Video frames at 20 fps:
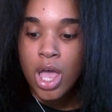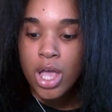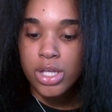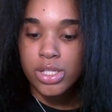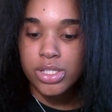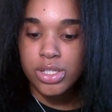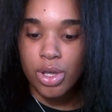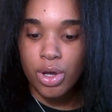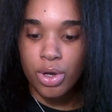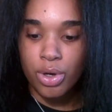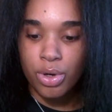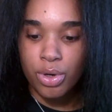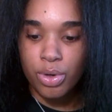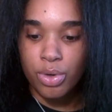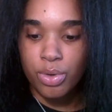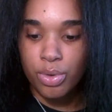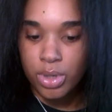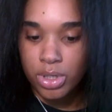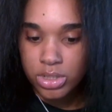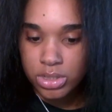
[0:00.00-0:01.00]
So
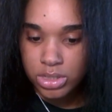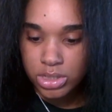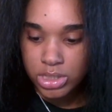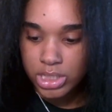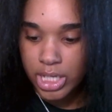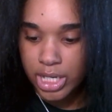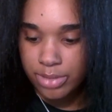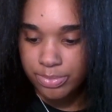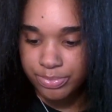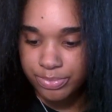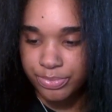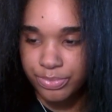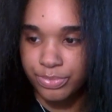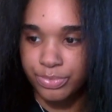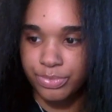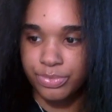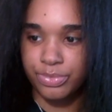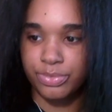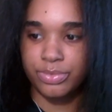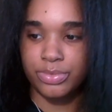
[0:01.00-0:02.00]
yeah.
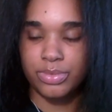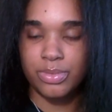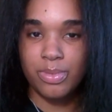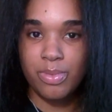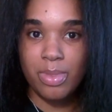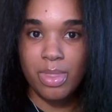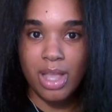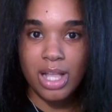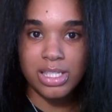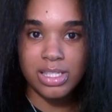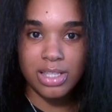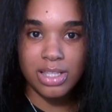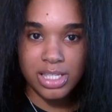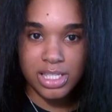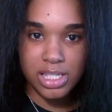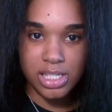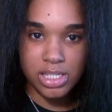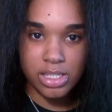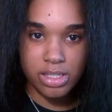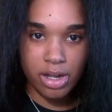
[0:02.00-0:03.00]
So let's
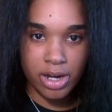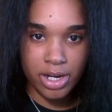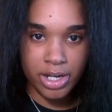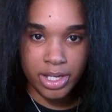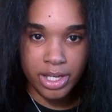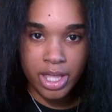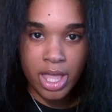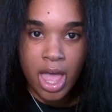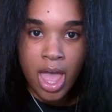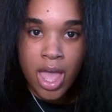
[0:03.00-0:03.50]
get started.